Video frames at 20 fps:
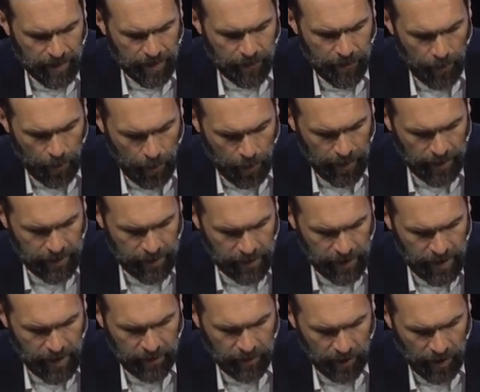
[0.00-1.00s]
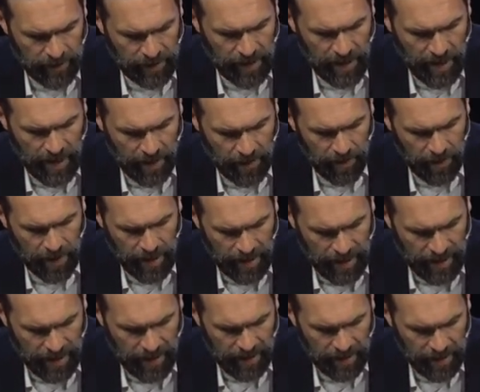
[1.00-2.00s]
Foolishness, on the other
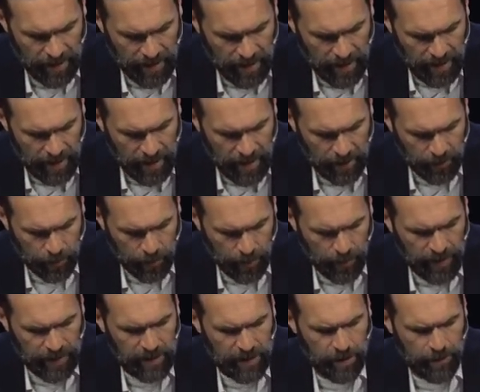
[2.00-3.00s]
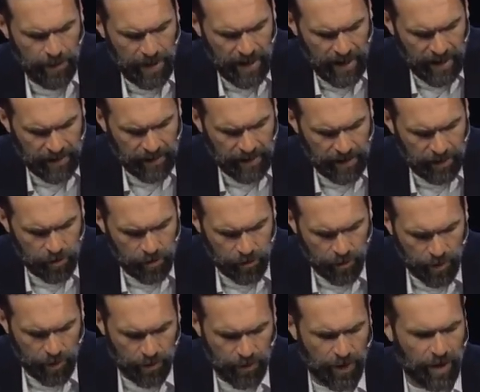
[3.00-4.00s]
hand, is when we demand that
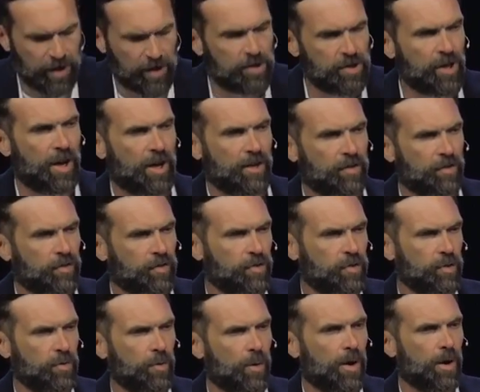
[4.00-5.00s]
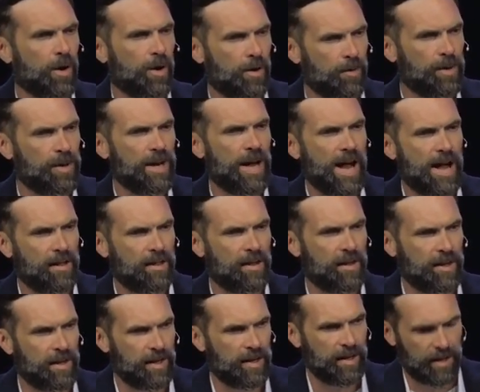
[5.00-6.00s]
truth adjusts to our reality.